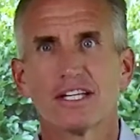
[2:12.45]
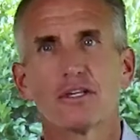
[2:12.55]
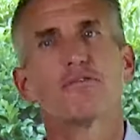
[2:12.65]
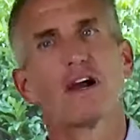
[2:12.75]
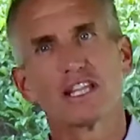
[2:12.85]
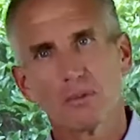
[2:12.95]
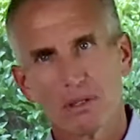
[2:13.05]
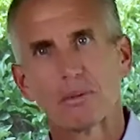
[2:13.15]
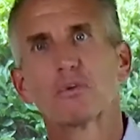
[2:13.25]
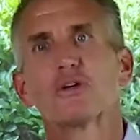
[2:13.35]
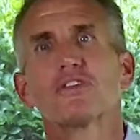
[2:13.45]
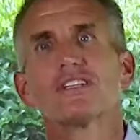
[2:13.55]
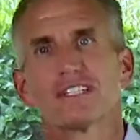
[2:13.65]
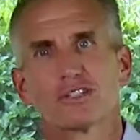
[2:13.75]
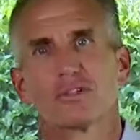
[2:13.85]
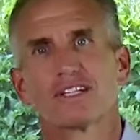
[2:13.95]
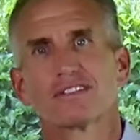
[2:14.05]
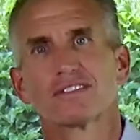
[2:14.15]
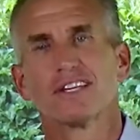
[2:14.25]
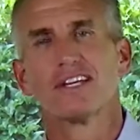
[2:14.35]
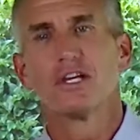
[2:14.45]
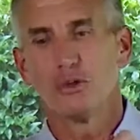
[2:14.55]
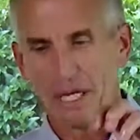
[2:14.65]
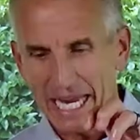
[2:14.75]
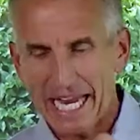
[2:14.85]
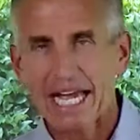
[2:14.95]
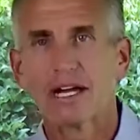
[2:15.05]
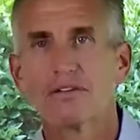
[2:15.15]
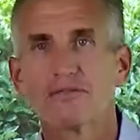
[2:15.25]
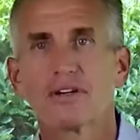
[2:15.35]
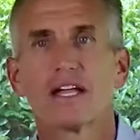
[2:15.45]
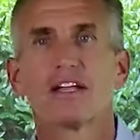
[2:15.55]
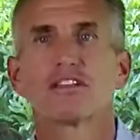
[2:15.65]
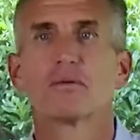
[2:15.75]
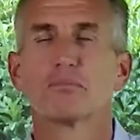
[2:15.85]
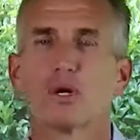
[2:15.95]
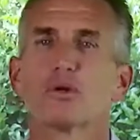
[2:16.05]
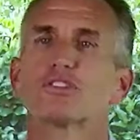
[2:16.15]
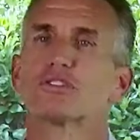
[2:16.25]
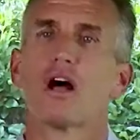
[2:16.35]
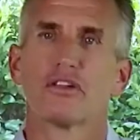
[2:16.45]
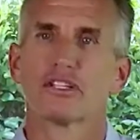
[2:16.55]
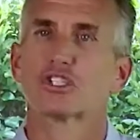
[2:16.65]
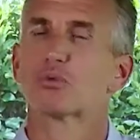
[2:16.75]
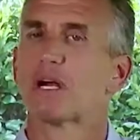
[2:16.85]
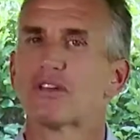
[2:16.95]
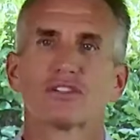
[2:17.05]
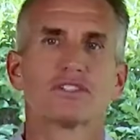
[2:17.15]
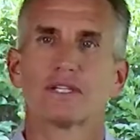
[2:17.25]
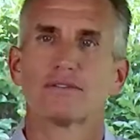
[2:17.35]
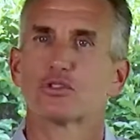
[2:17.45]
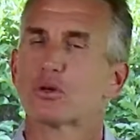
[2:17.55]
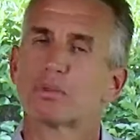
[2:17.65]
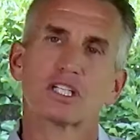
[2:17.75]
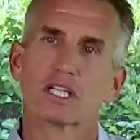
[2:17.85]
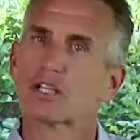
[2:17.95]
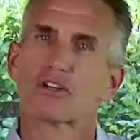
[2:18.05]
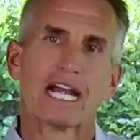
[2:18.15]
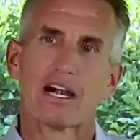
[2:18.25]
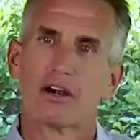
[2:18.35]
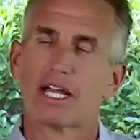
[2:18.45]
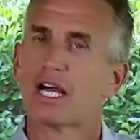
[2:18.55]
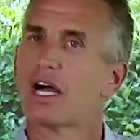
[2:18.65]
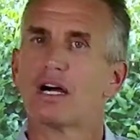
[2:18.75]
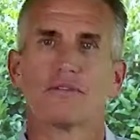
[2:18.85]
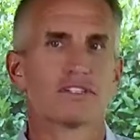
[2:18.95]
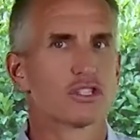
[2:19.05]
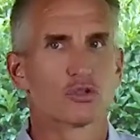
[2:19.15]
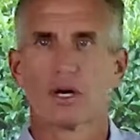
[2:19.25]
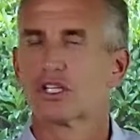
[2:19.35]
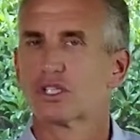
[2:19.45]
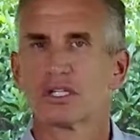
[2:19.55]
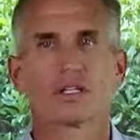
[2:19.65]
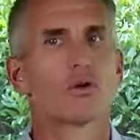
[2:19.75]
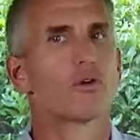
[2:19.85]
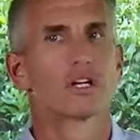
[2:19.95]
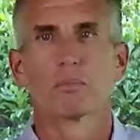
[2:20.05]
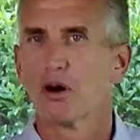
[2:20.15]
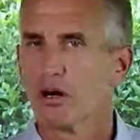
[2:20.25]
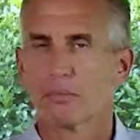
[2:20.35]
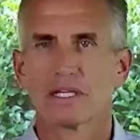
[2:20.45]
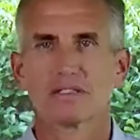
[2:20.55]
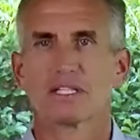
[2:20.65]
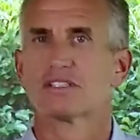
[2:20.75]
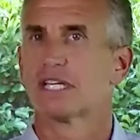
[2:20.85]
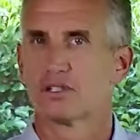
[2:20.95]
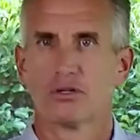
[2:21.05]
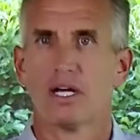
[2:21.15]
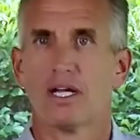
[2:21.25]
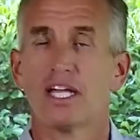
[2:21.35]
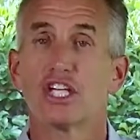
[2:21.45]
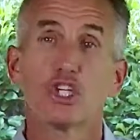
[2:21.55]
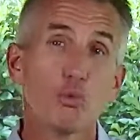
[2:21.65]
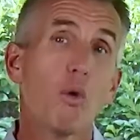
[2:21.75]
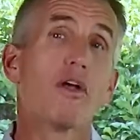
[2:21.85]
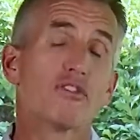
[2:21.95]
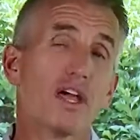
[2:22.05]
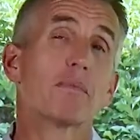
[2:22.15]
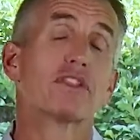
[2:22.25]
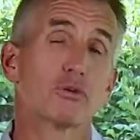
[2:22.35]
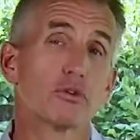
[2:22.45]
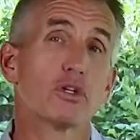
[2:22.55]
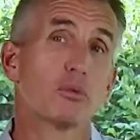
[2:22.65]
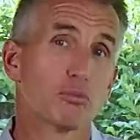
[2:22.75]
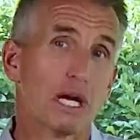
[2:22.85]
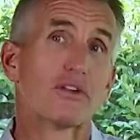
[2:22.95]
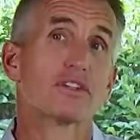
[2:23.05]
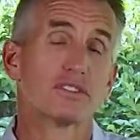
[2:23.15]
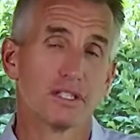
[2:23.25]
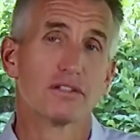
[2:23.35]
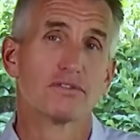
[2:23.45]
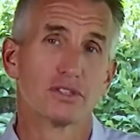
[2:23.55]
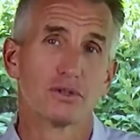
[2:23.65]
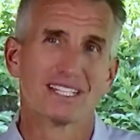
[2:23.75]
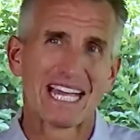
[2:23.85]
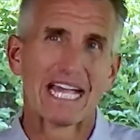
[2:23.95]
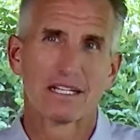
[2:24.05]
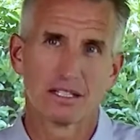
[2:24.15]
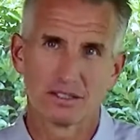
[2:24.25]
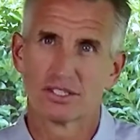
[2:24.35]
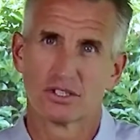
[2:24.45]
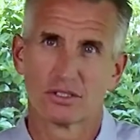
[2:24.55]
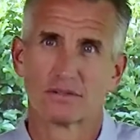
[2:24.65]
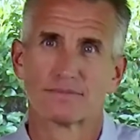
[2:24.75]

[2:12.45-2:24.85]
You find the people in the districts who have the most knowledge relative to a particular area of instruction or department, etc. You want them in the room relative to the kind of decision.